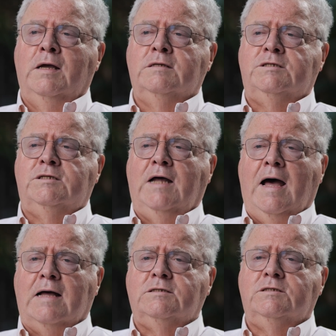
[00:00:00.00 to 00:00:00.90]
it
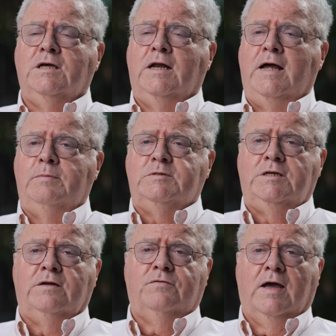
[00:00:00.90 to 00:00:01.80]
starts in
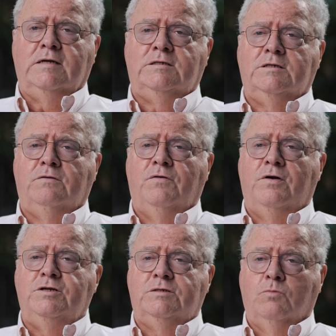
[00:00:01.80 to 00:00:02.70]
80% of cases in a
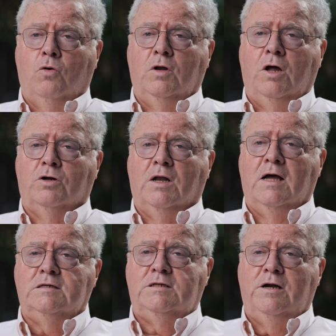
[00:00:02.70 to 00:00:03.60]
very small
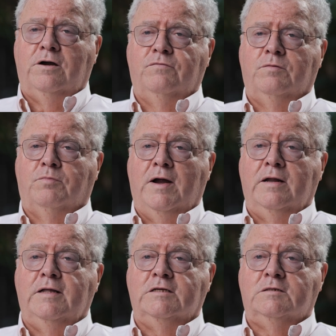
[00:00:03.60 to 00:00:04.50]
localized area of the brain
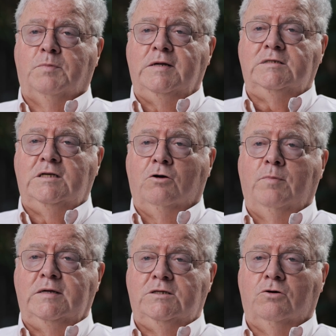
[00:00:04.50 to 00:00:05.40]
and then spreads cell
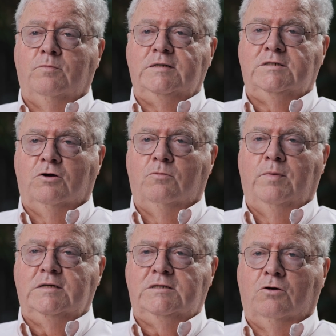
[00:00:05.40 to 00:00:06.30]
by cell by cell
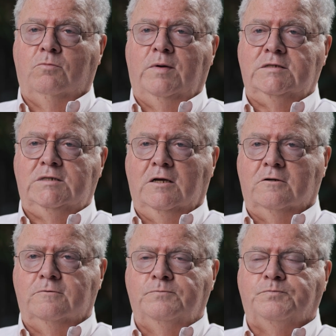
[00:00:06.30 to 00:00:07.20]
by cell by
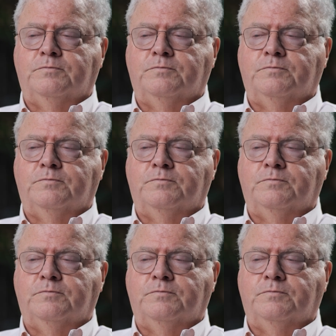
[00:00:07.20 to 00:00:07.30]
cell.